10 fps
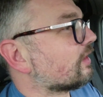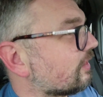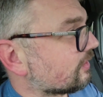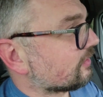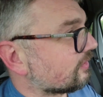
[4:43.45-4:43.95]

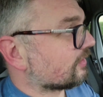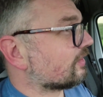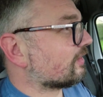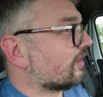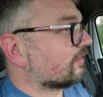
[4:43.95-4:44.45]
and
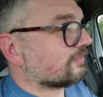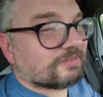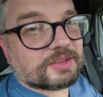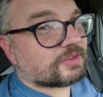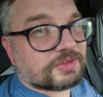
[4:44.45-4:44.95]

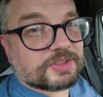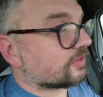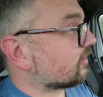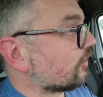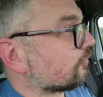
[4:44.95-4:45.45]
that just
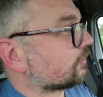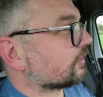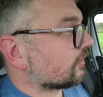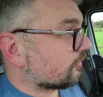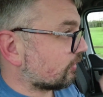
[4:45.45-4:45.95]
isn't an
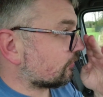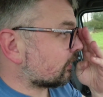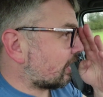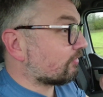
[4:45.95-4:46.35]
option at the moment.